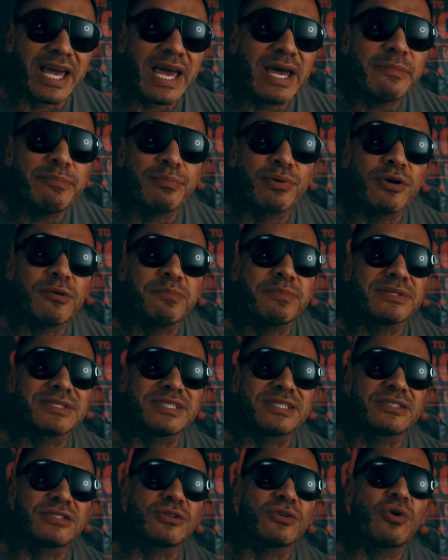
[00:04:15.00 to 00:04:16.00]
and
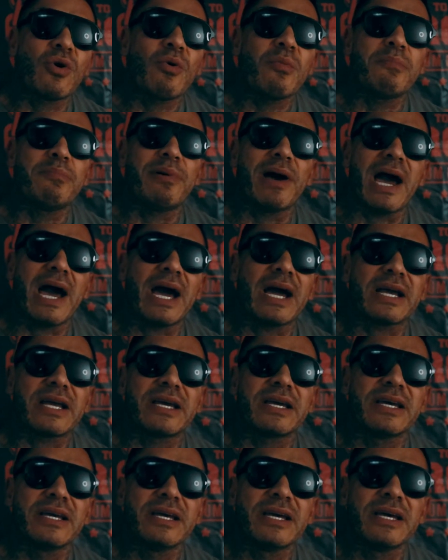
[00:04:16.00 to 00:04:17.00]
purpose is to go back
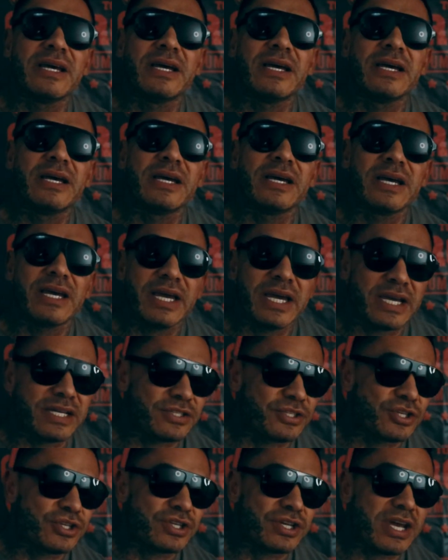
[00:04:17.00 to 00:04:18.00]

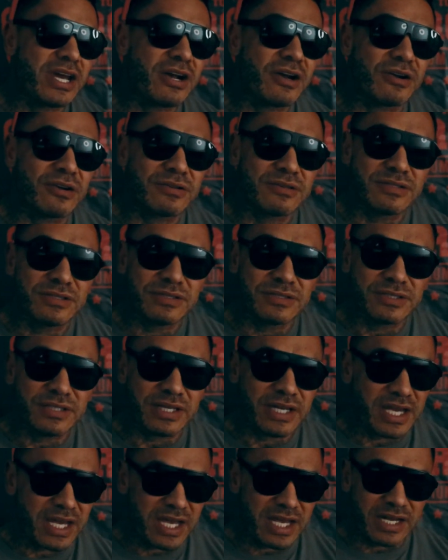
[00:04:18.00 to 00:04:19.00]
and share
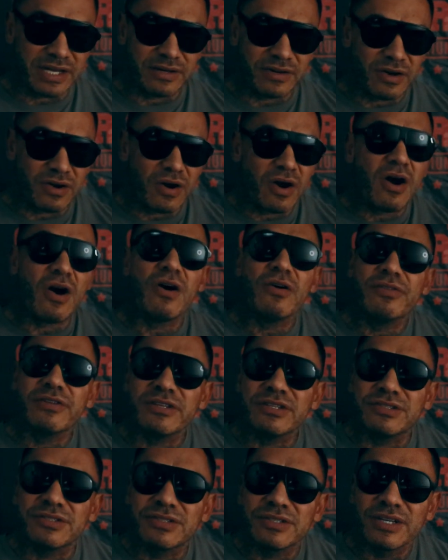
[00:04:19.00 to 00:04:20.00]
in all
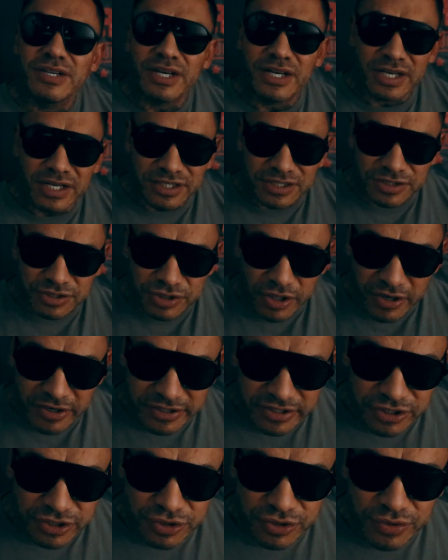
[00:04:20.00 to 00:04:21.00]
these
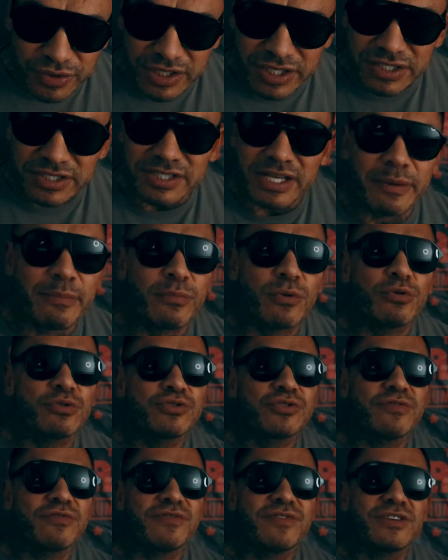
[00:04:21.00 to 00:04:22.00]
dark streets that
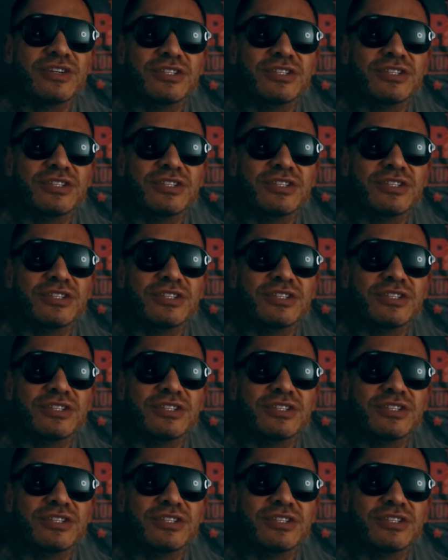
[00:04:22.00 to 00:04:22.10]
most of